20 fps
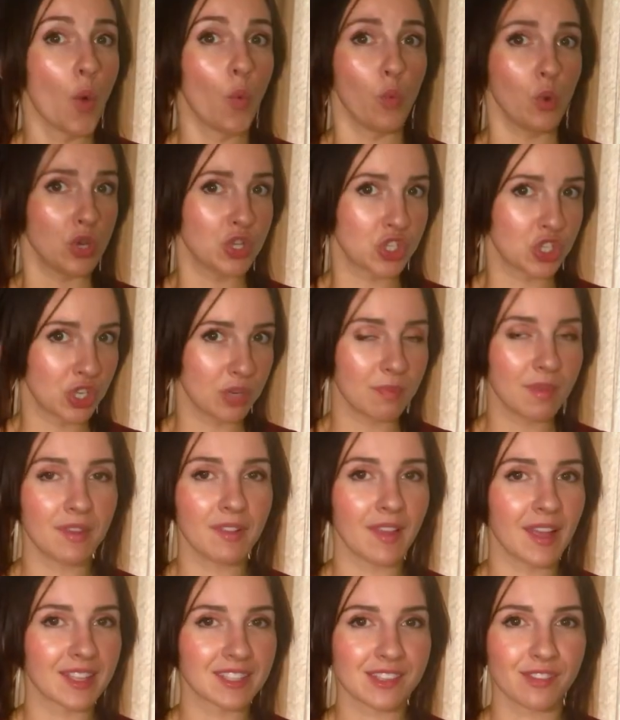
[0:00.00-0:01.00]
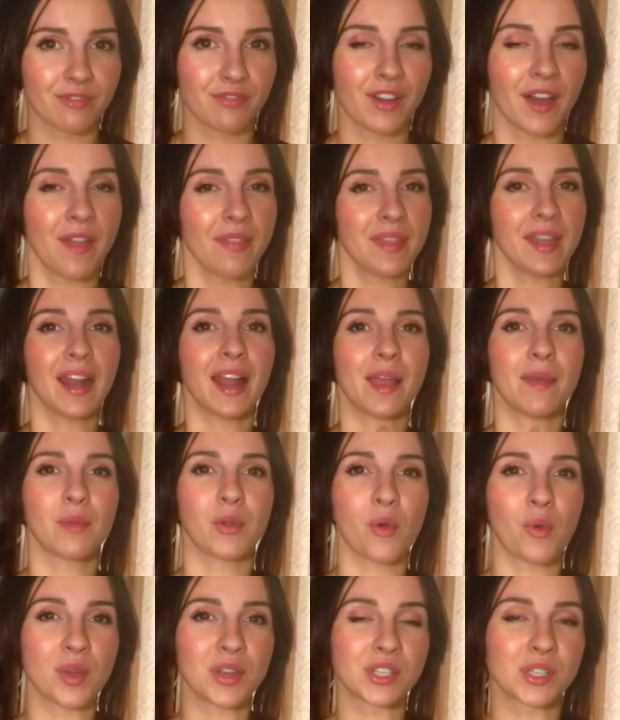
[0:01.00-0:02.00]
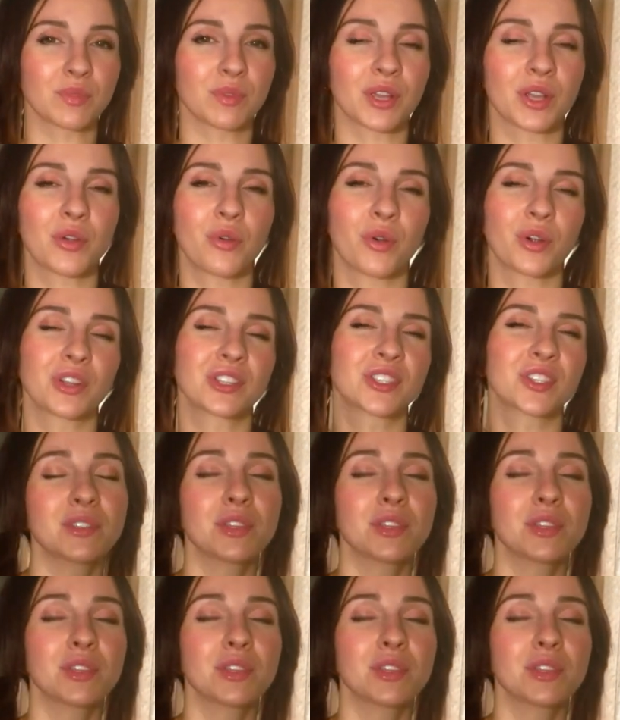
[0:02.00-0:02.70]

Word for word: which should be lots of fun, that I'm going to record.